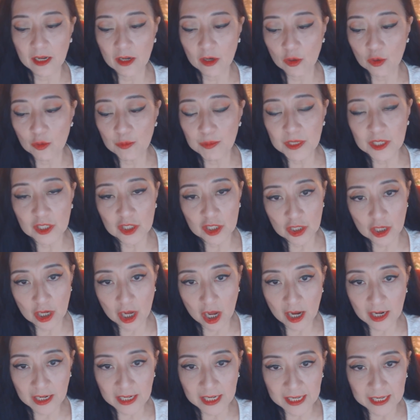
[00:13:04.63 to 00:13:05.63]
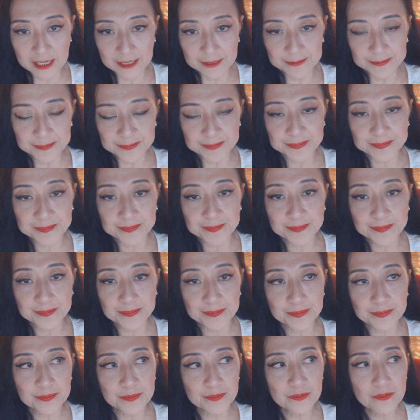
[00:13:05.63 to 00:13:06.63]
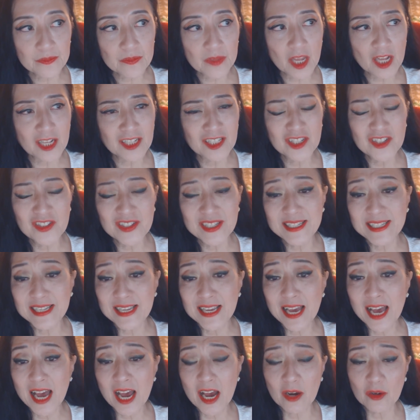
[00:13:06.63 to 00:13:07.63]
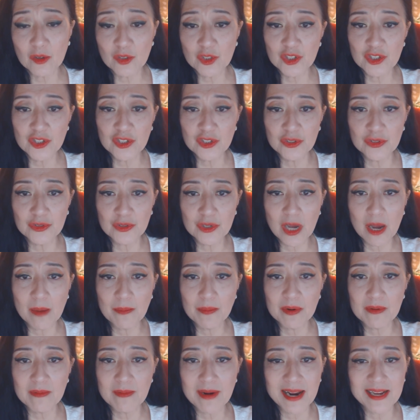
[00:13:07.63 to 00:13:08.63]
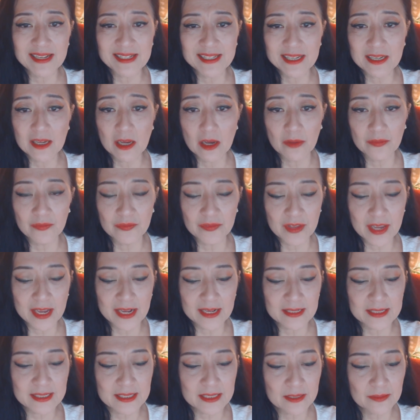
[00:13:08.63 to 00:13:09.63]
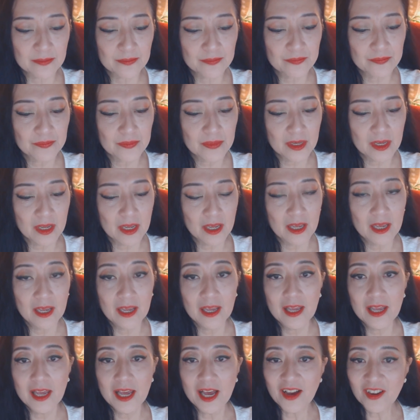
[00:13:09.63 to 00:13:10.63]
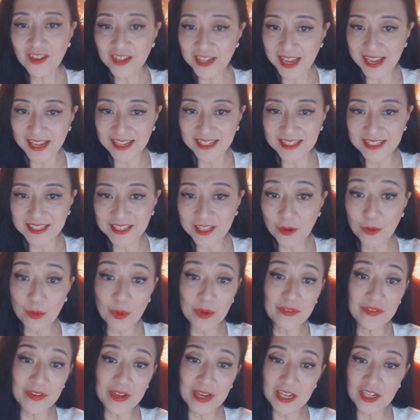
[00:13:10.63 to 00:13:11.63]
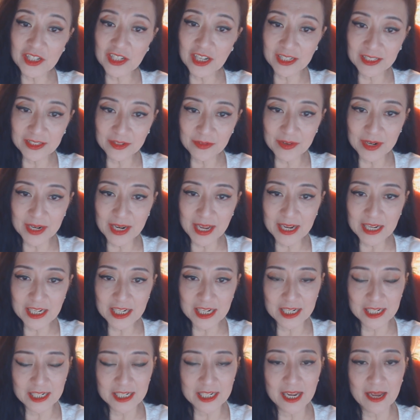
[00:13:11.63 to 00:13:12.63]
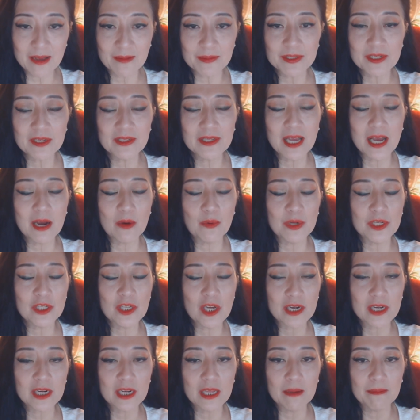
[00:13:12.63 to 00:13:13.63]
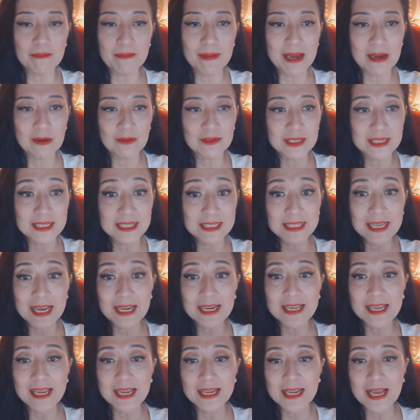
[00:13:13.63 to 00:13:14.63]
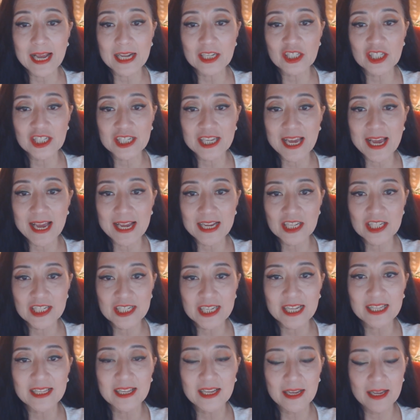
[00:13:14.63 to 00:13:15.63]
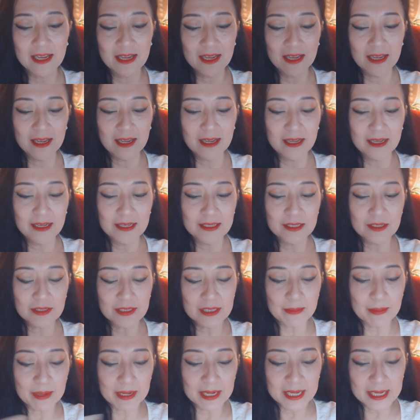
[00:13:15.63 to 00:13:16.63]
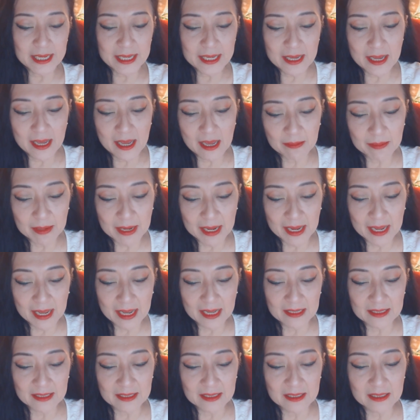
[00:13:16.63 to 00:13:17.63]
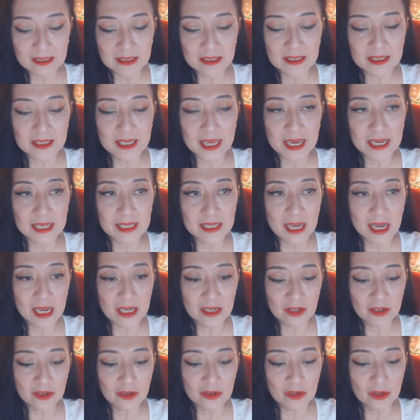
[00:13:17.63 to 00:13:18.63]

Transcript: open talking to see how to compromising on things. Okay, so we finish on the relationship. So now we're talking about the study and education. So somebody come and say that,